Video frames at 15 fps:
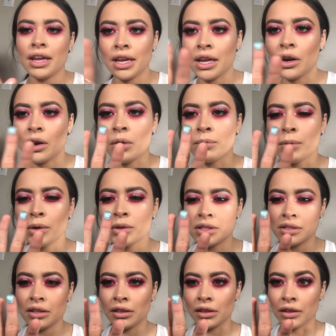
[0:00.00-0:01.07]
it
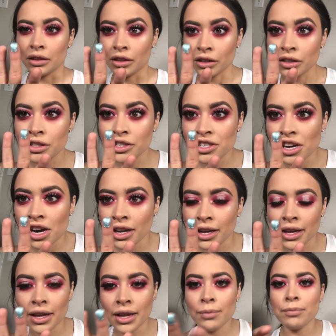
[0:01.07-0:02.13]
almost looks chunky,